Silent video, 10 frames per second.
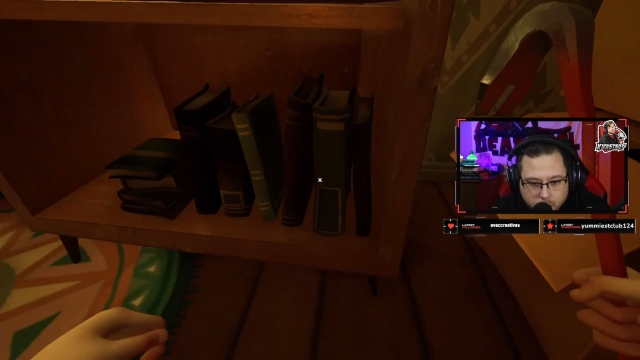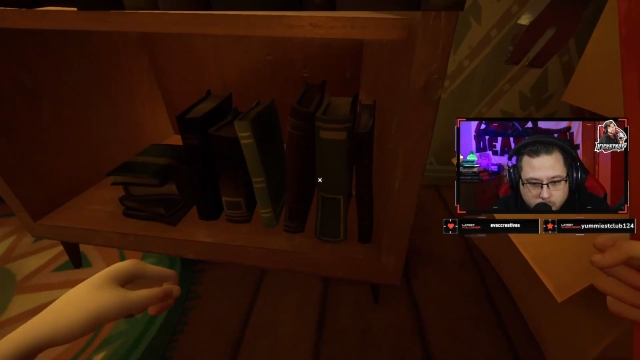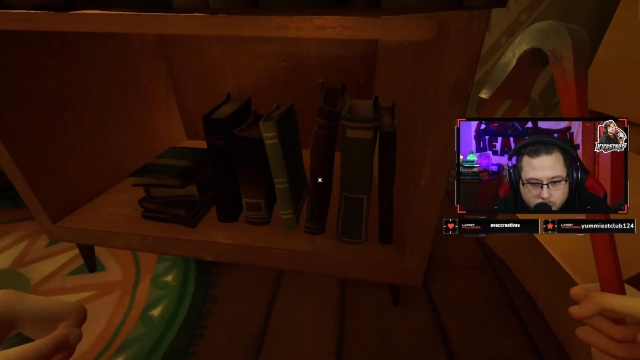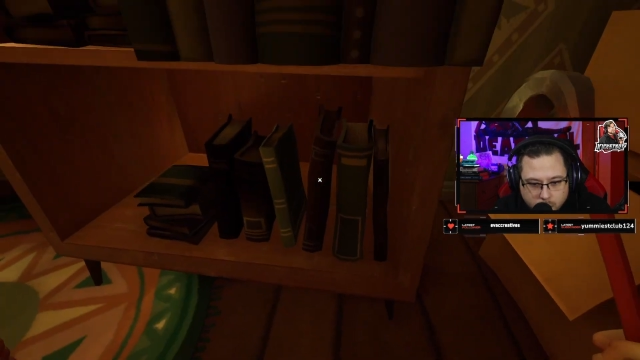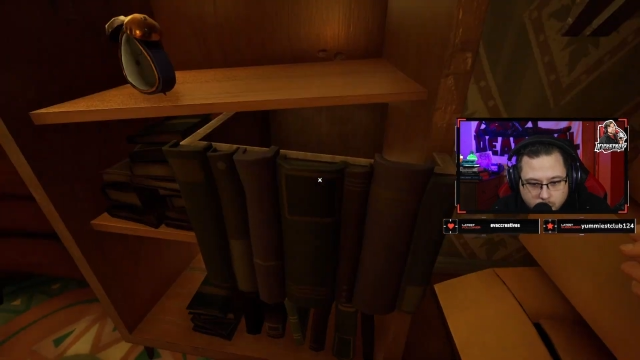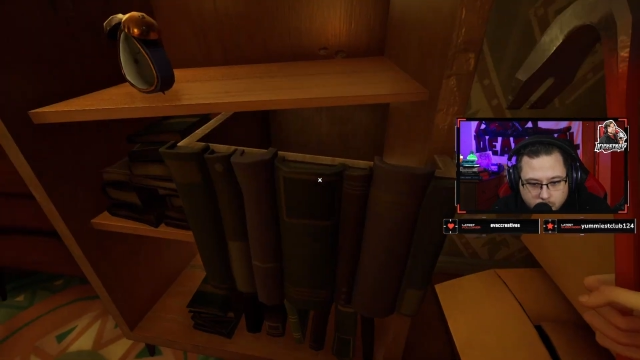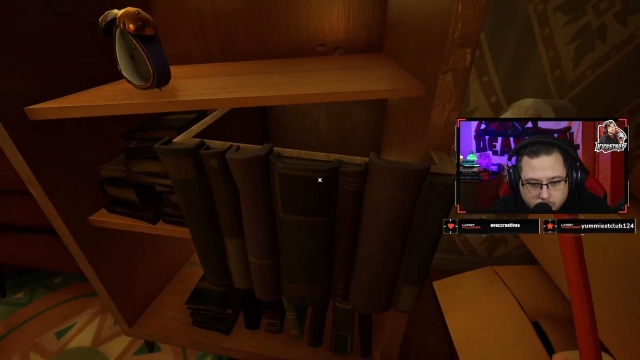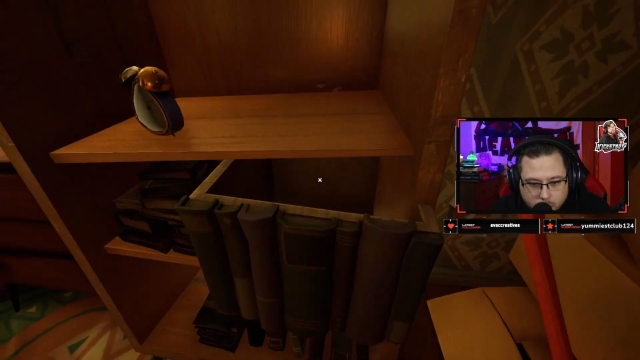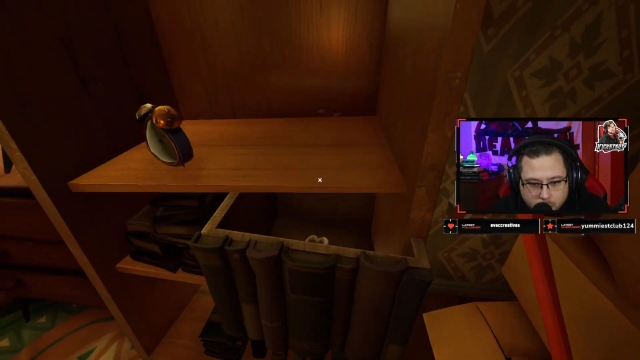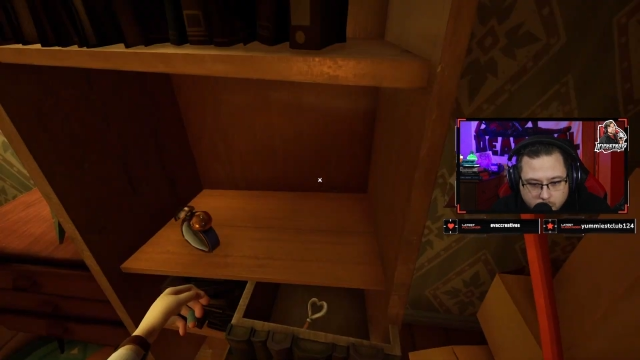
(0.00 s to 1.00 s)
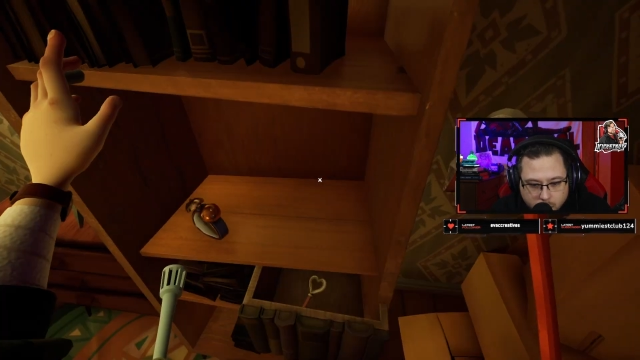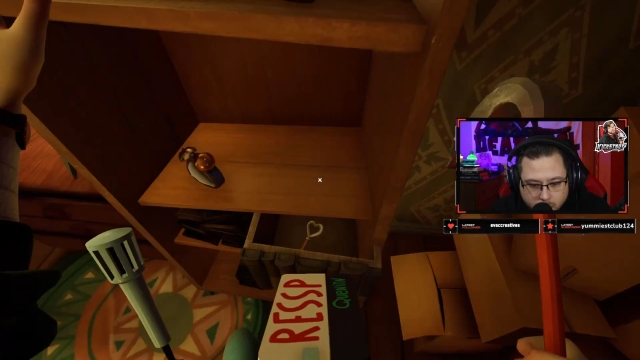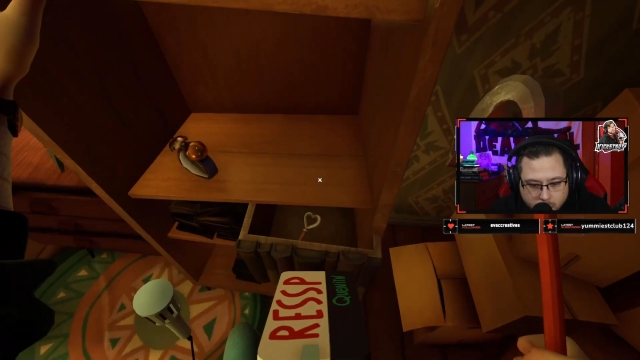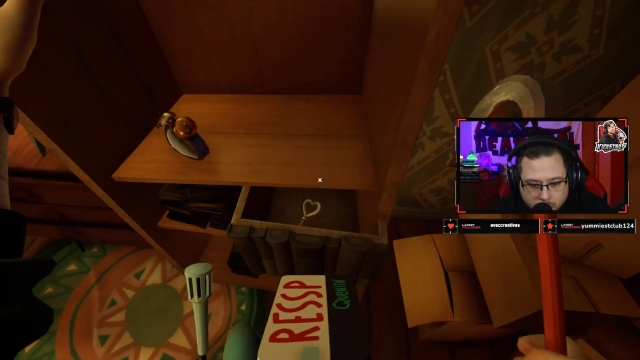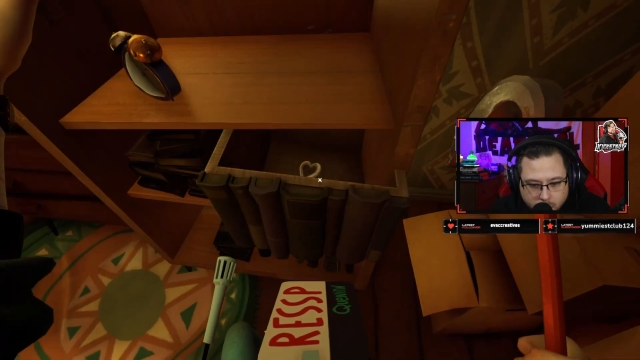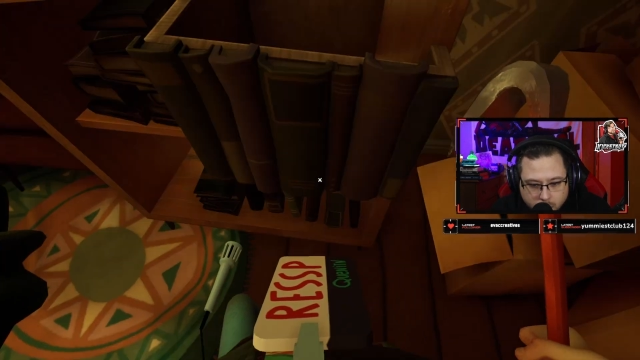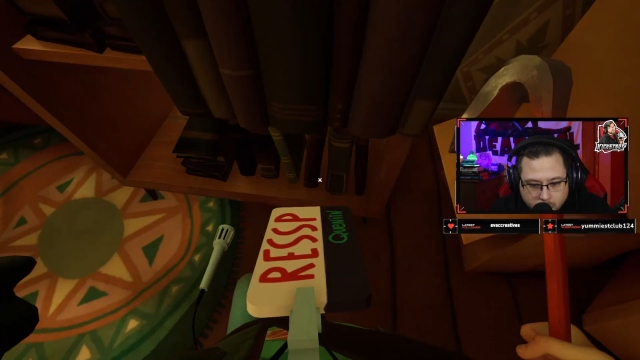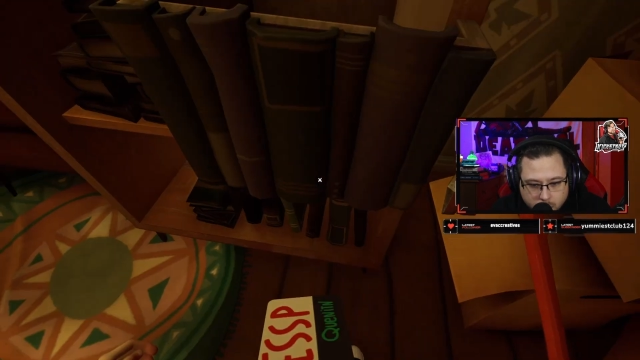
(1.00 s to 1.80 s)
No one is speaking in this clip.